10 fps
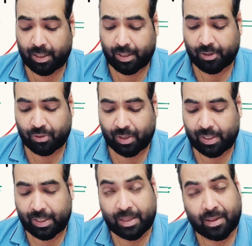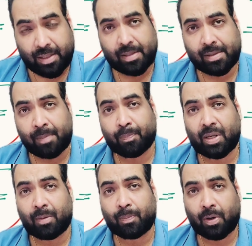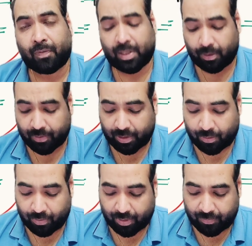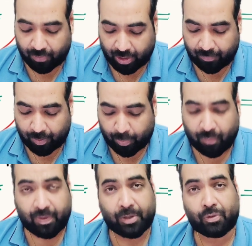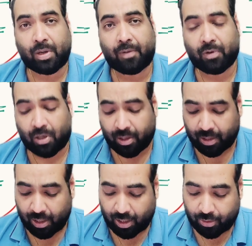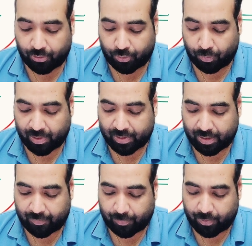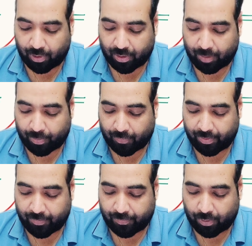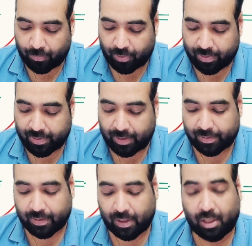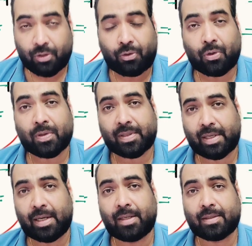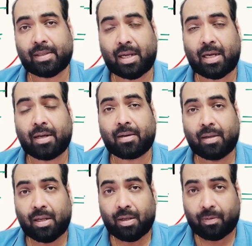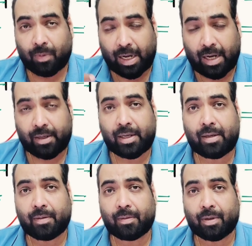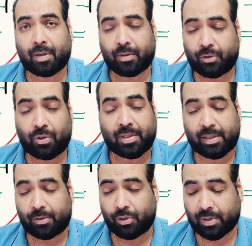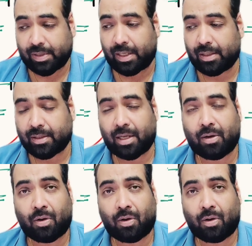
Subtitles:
Naturally, in this simple profit and loss account, whatever profit you have got, you must have got the profit from your sales. Your sales are added, your sales are